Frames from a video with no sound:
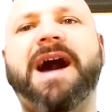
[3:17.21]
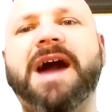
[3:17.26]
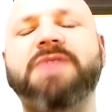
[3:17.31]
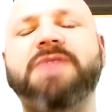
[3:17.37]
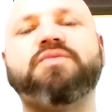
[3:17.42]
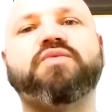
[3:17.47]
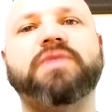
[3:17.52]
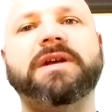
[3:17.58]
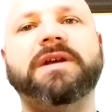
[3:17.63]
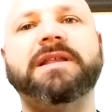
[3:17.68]

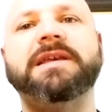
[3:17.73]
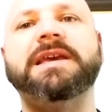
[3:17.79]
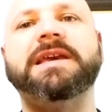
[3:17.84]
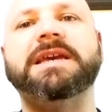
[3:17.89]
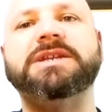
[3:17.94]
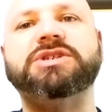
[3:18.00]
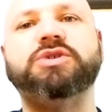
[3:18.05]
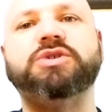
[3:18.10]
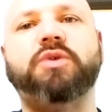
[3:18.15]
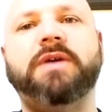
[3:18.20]
I
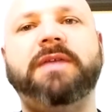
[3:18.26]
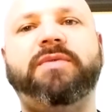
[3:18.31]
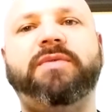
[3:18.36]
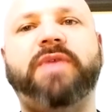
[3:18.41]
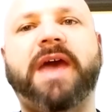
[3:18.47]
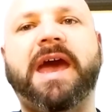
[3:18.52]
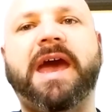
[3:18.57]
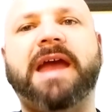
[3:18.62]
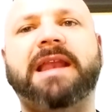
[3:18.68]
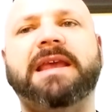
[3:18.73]
really
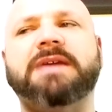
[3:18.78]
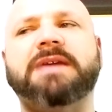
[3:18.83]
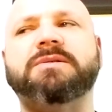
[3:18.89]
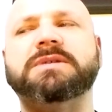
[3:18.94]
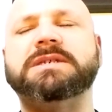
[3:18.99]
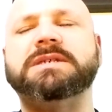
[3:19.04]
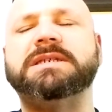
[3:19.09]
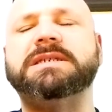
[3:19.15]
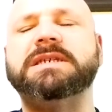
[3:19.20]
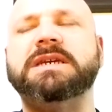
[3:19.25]
enjoyed that. It
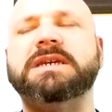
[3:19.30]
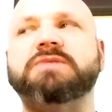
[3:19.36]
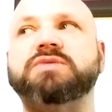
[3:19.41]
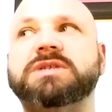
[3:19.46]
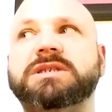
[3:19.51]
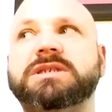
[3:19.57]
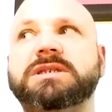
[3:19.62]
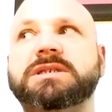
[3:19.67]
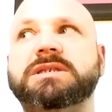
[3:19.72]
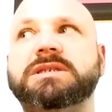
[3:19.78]
was, it
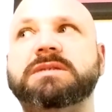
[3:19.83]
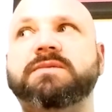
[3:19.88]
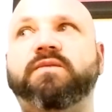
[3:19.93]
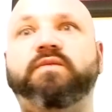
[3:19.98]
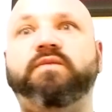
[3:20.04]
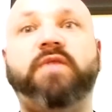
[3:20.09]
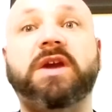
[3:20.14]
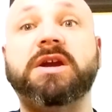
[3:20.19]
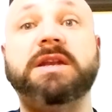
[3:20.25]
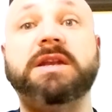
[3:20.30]
was
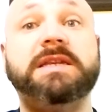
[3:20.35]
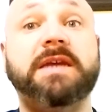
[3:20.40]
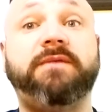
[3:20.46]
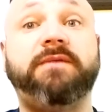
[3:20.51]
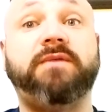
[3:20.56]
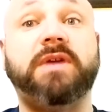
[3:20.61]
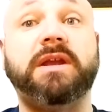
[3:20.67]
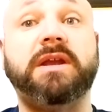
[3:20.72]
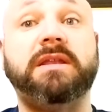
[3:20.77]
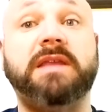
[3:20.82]
very
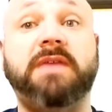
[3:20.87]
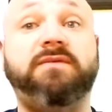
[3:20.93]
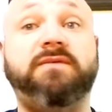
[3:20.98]
different.